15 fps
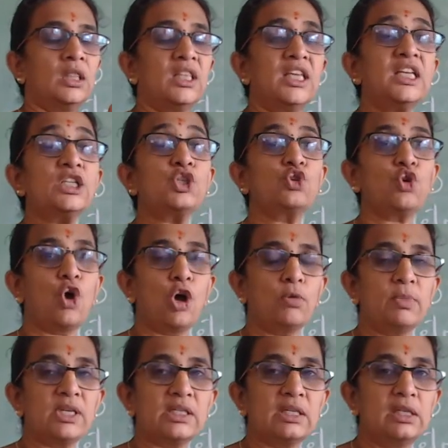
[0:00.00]
These
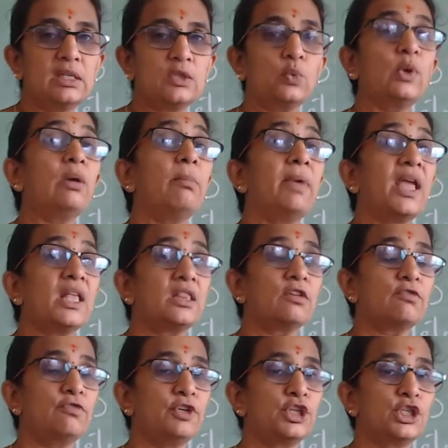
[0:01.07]
strong muscles will make
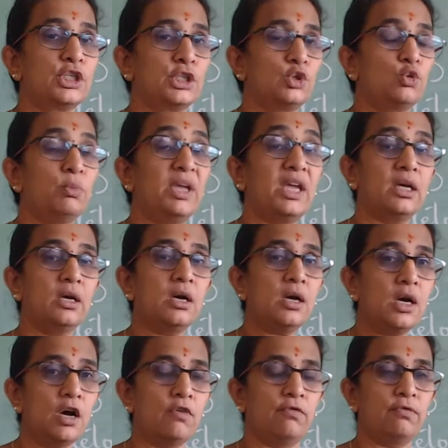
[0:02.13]
the fish to make a
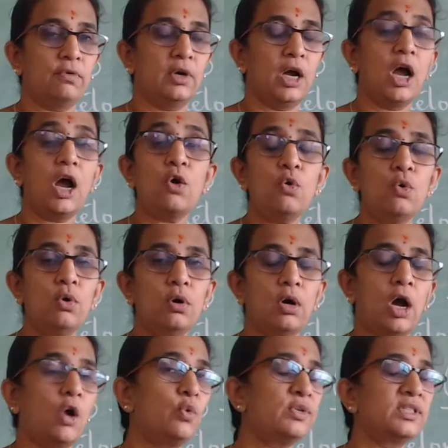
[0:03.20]
curve.
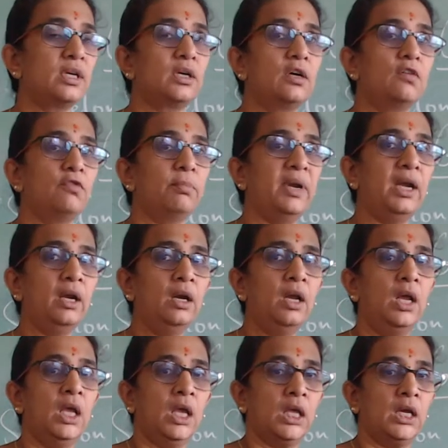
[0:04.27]
How is the curve made?